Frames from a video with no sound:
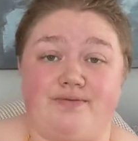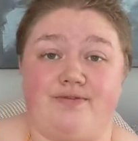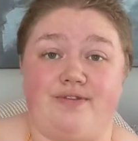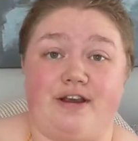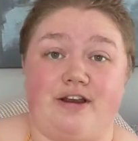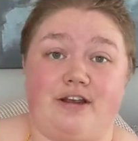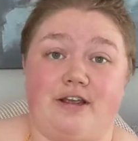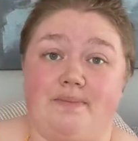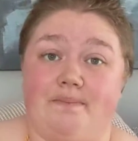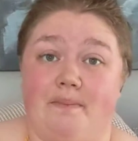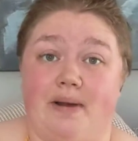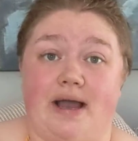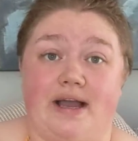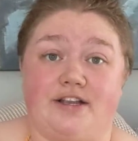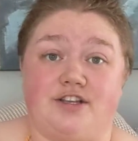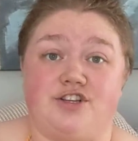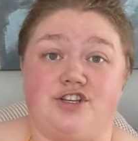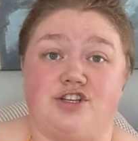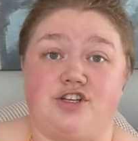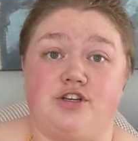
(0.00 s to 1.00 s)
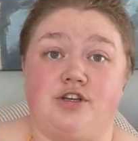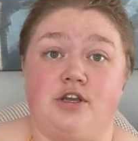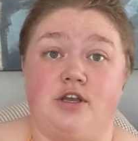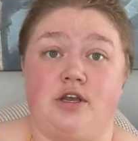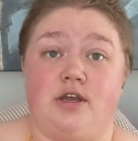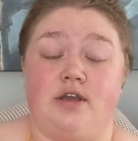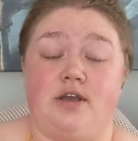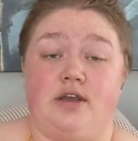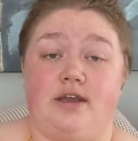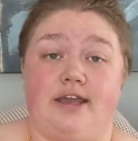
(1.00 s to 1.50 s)
very much
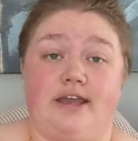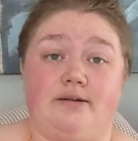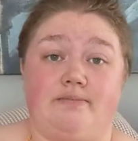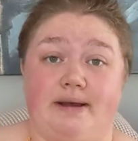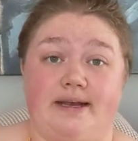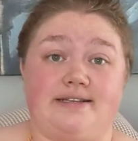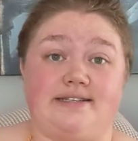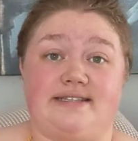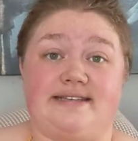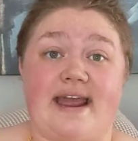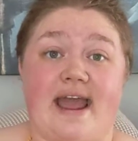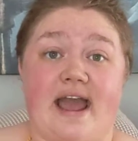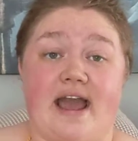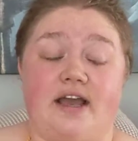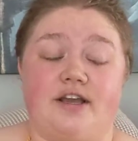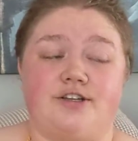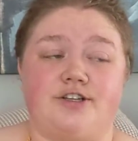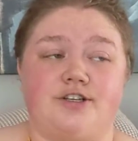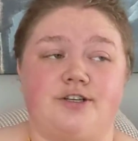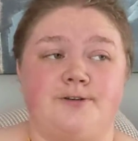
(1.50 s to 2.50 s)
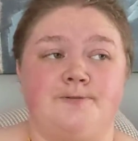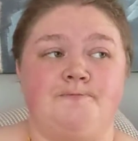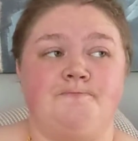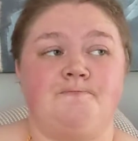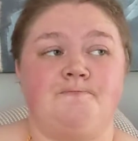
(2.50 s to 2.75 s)
in my stash.